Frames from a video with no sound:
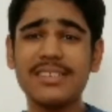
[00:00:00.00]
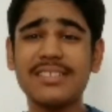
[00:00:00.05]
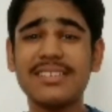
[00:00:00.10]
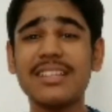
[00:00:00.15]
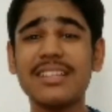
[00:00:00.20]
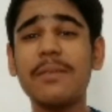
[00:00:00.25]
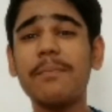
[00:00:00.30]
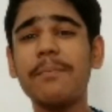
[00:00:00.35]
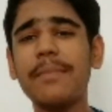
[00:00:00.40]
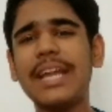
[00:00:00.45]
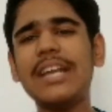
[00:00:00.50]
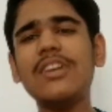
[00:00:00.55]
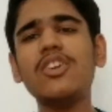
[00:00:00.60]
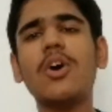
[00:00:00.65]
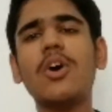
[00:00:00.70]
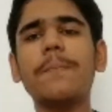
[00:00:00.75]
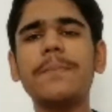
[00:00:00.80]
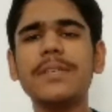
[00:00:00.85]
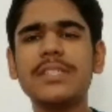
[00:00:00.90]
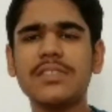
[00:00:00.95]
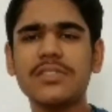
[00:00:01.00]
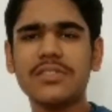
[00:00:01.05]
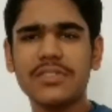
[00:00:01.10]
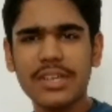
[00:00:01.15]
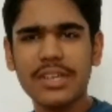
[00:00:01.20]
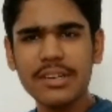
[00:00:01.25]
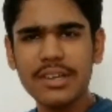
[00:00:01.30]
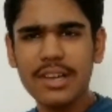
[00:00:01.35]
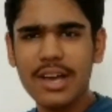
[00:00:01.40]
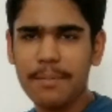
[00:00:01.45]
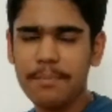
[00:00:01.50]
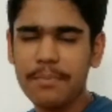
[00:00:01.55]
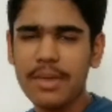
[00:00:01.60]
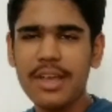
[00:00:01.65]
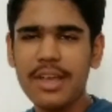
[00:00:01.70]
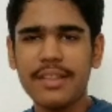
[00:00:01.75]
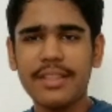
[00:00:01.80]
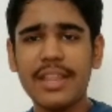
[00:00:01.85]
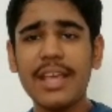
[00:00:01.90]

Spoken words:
these are the main topics which will come.